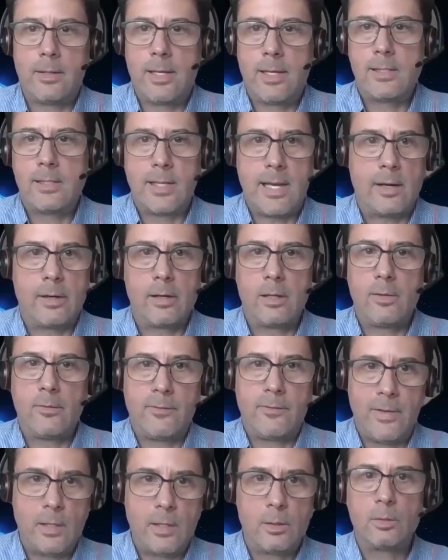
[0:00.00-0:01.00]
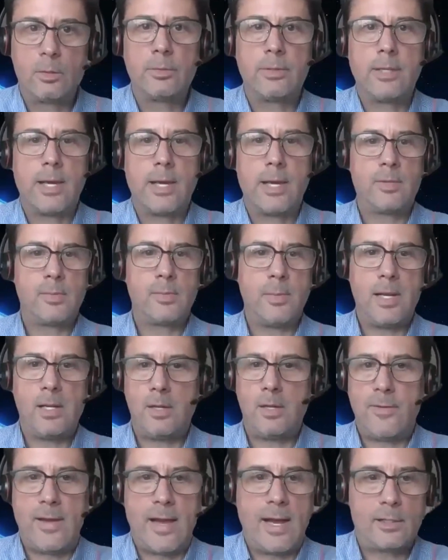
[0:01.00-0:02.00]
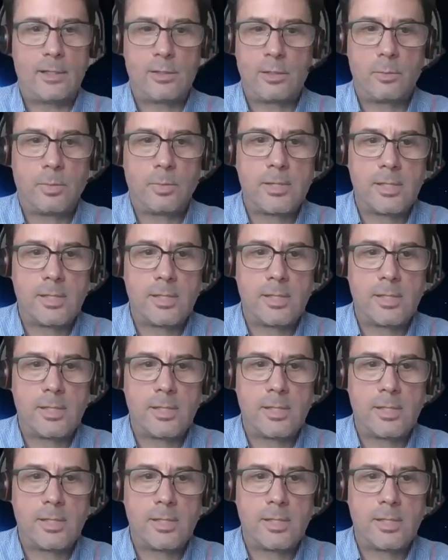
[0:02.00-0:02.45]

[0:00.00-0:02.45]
that's out in the field that was manufactured